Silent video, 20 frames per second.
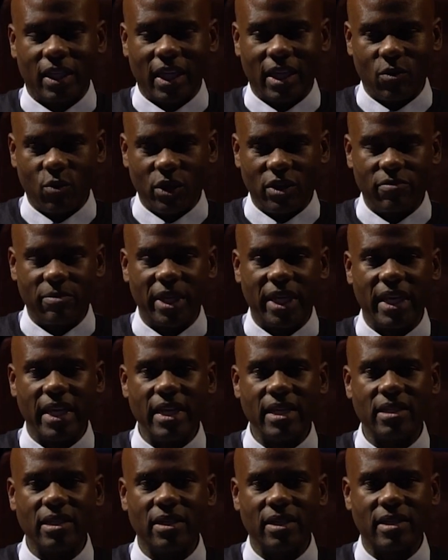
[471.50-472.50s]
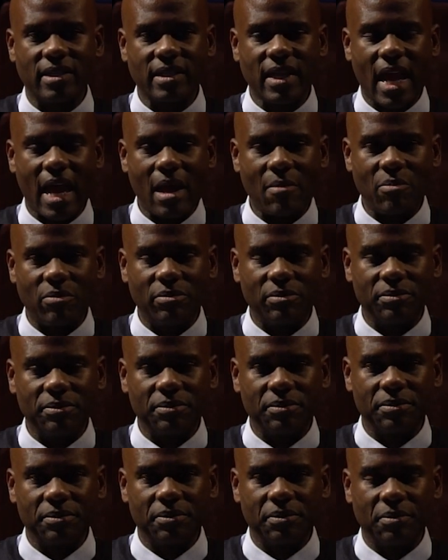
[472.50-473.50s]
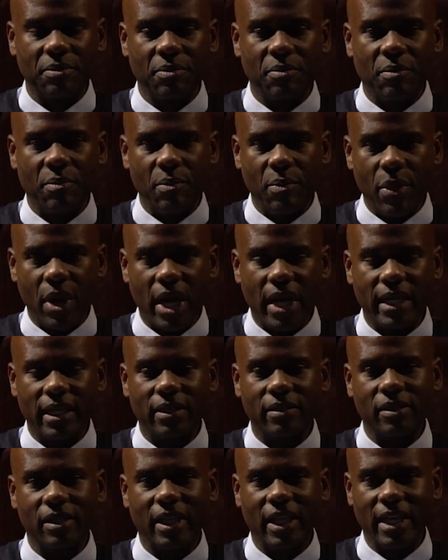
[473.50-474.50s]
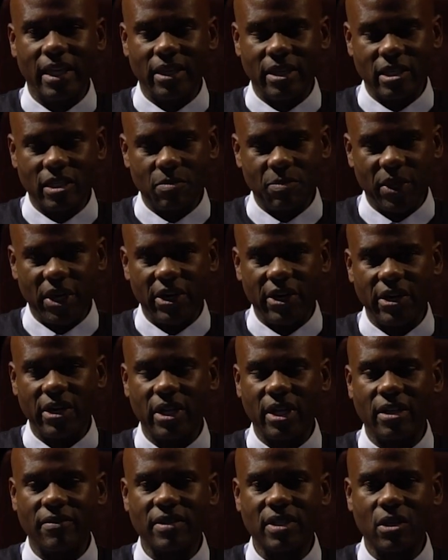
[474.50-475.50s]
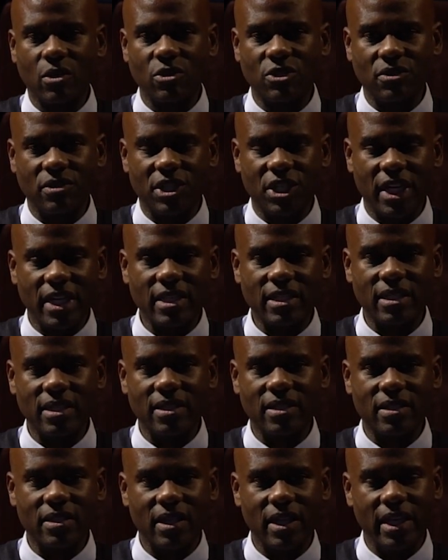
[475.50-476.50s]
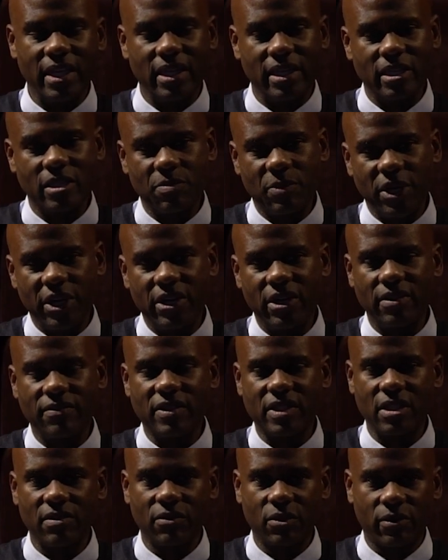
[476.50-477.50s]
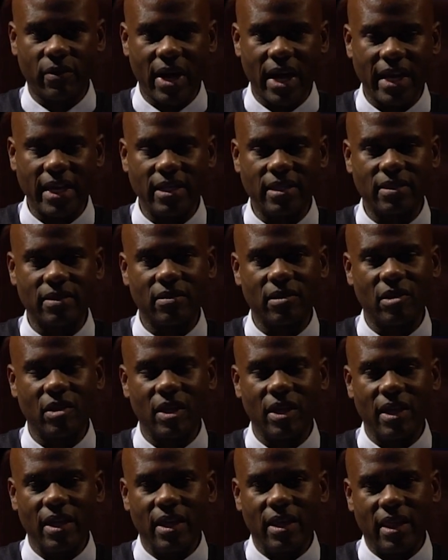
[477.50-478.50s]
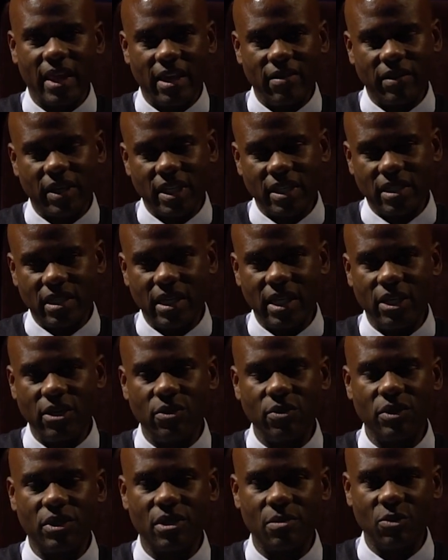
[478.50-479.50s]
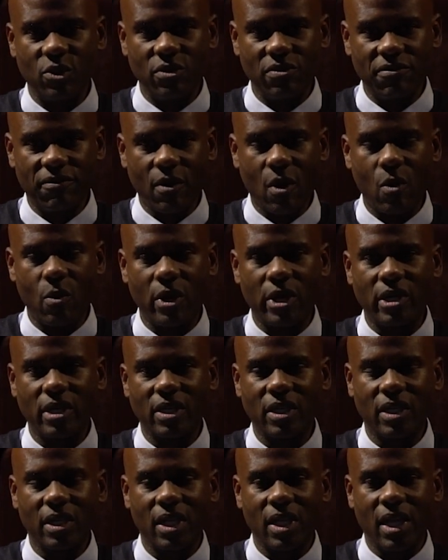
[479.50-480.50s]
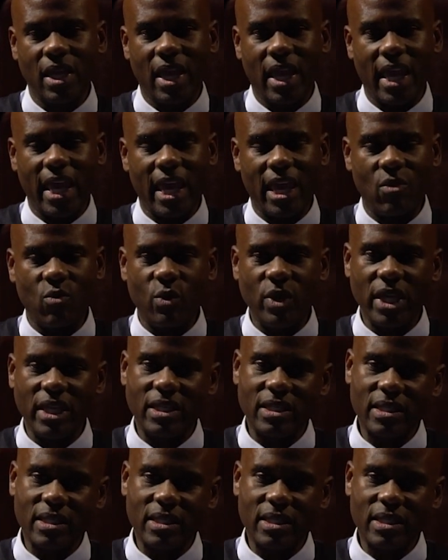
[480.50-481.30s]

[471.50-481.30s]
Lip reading: It would have been easy to stop, but in the spirit of social justice, in the spirit of civil rights, they've continued to move forward, and we